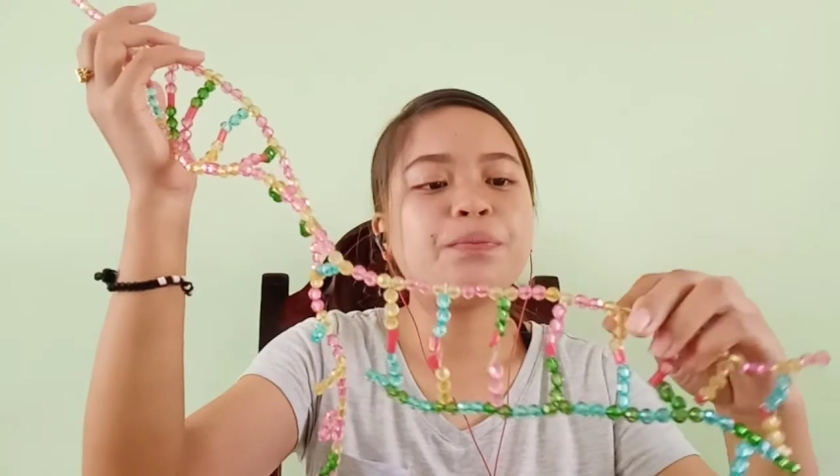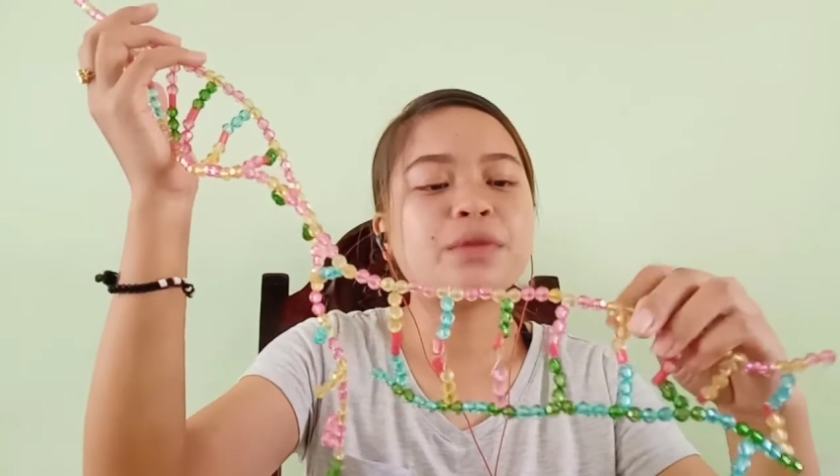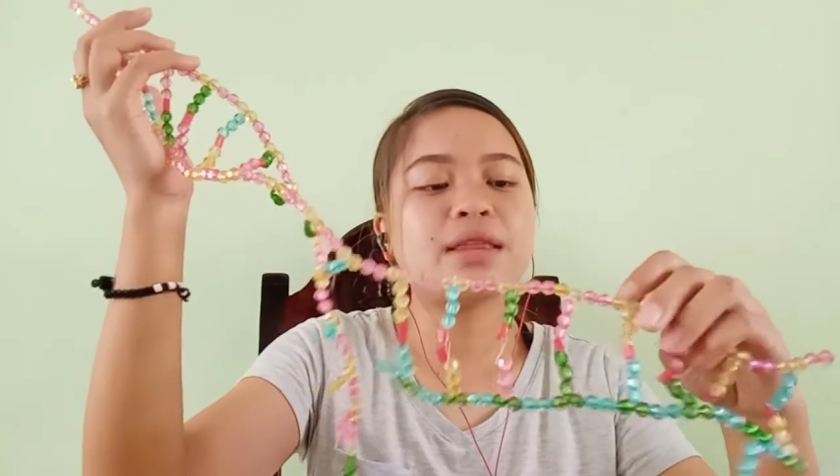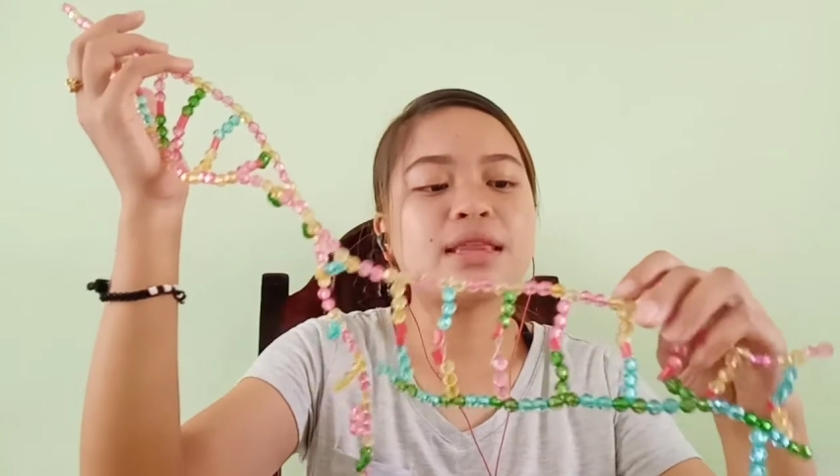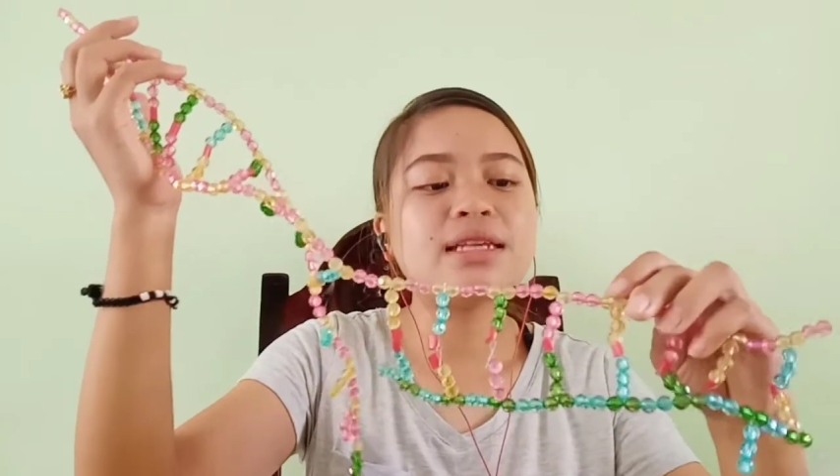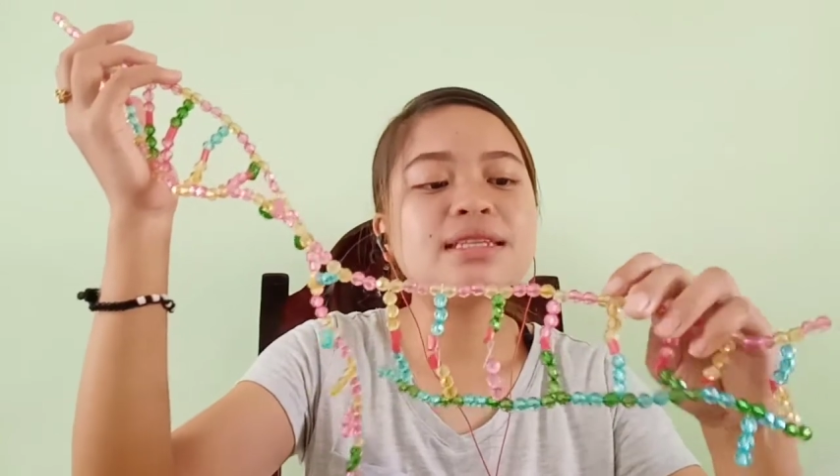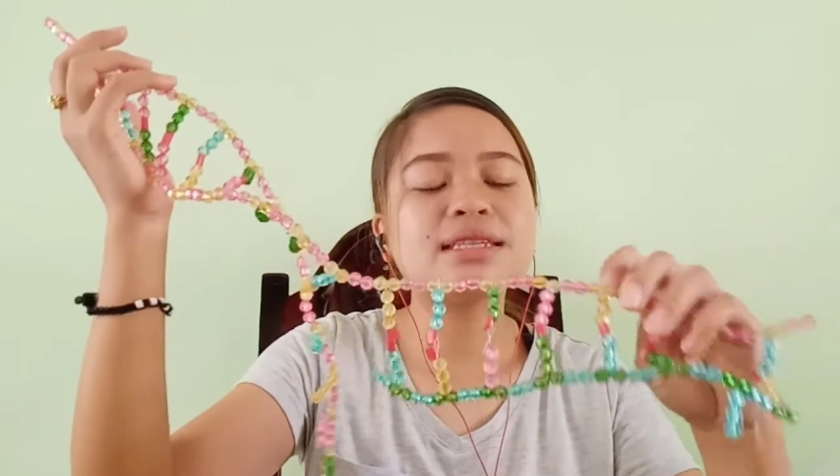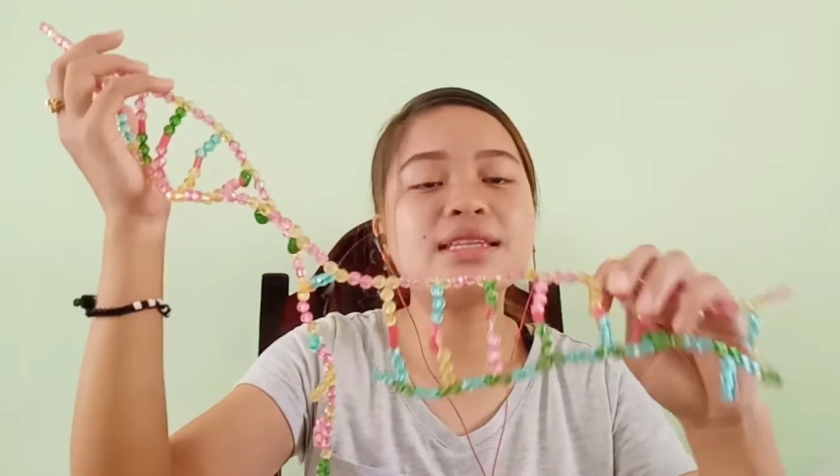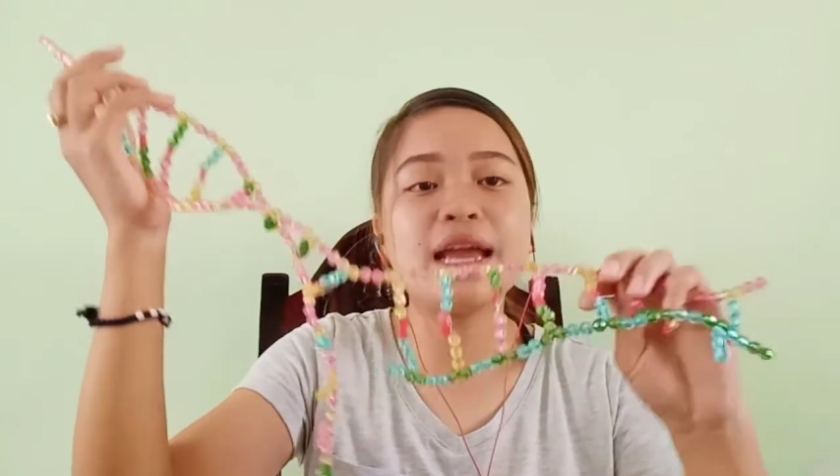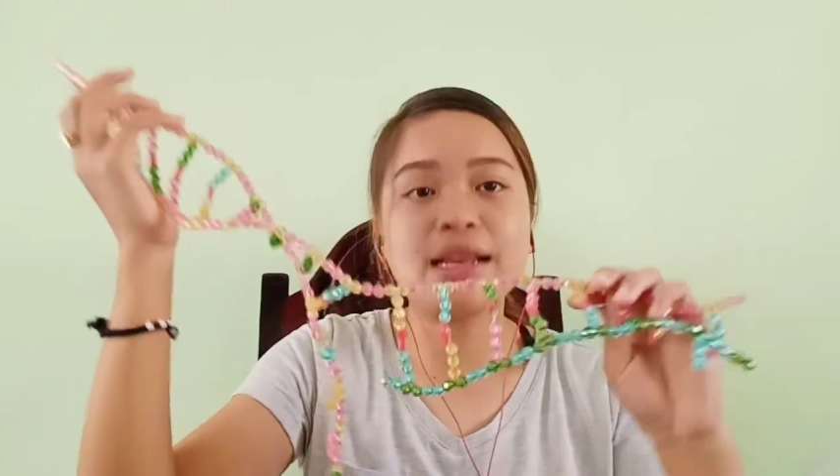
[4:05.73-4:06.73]
this
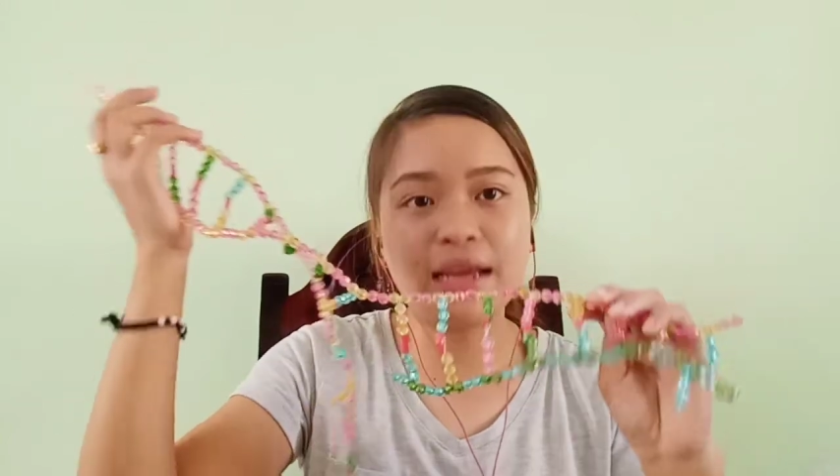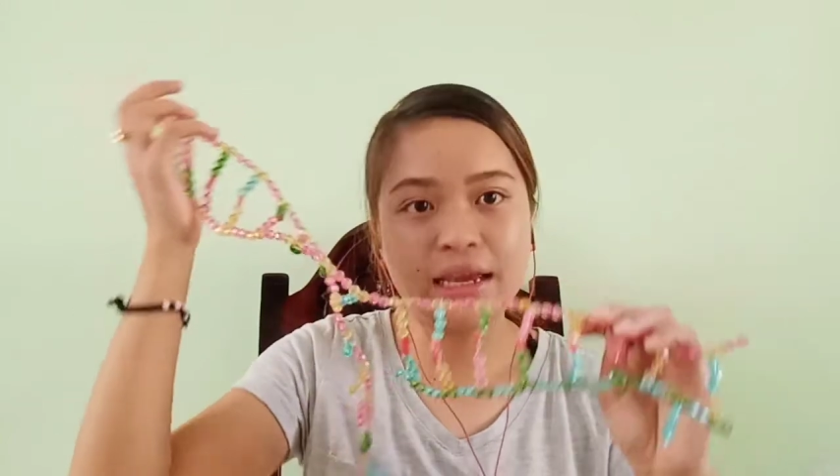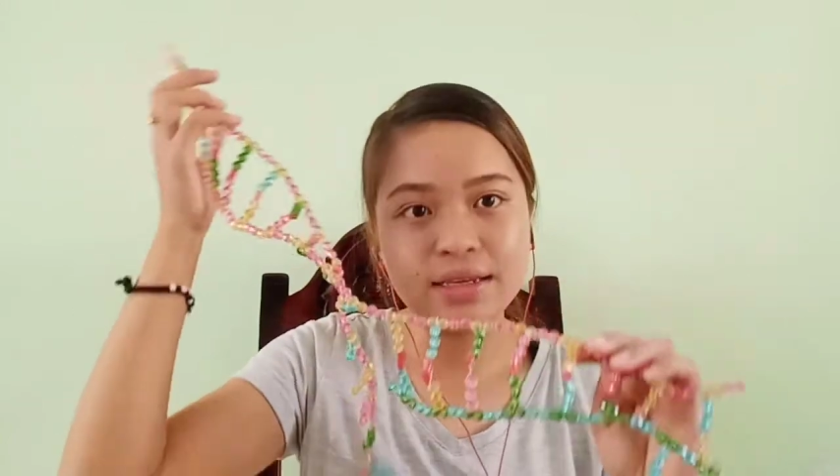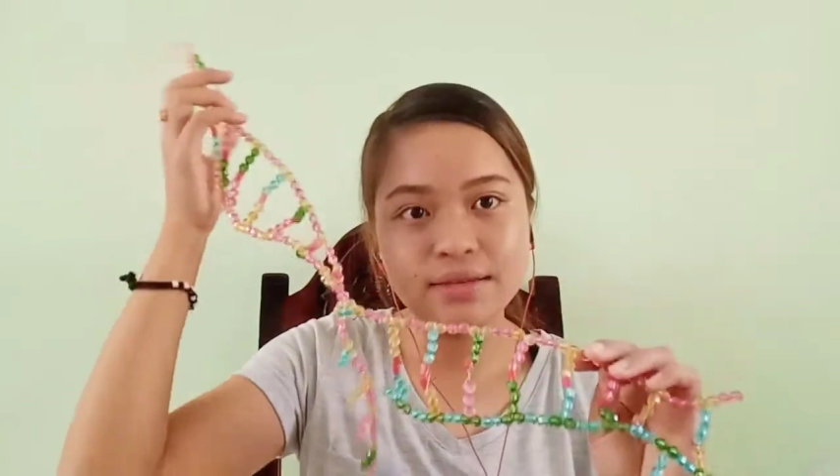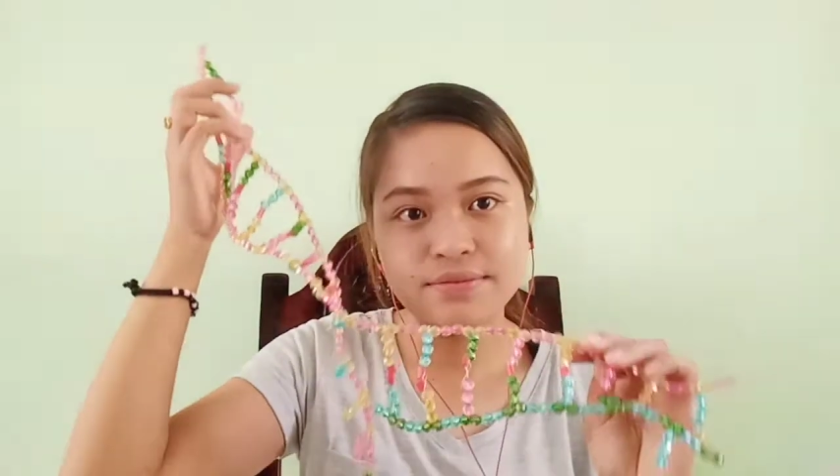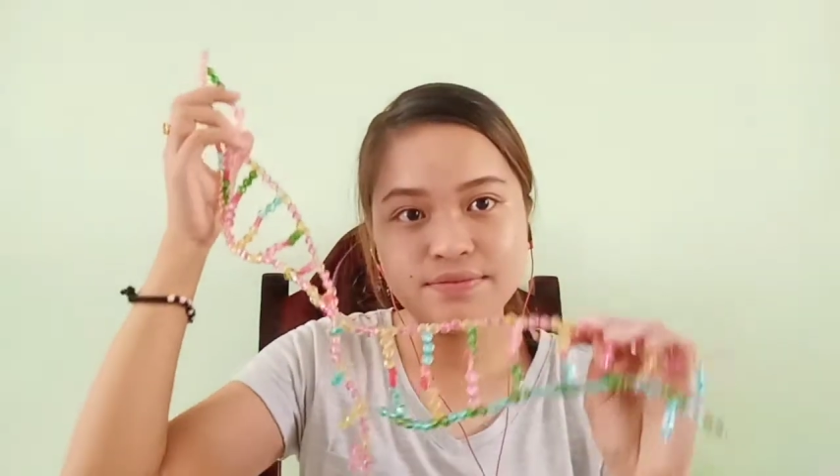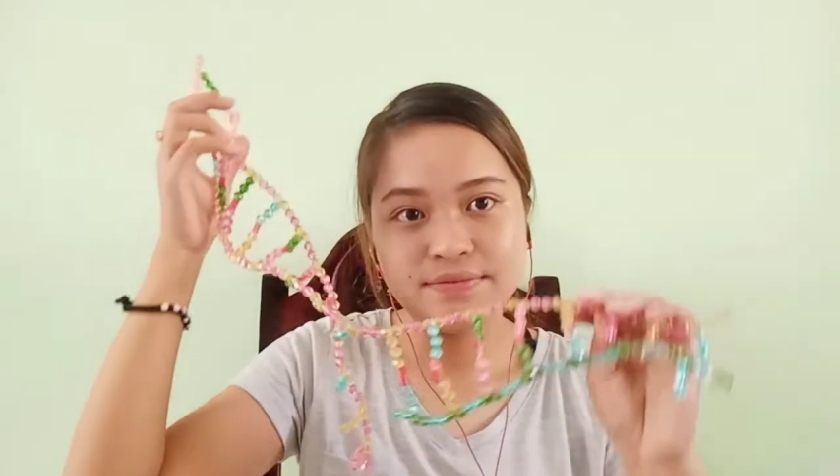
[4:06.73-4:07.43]
DNA,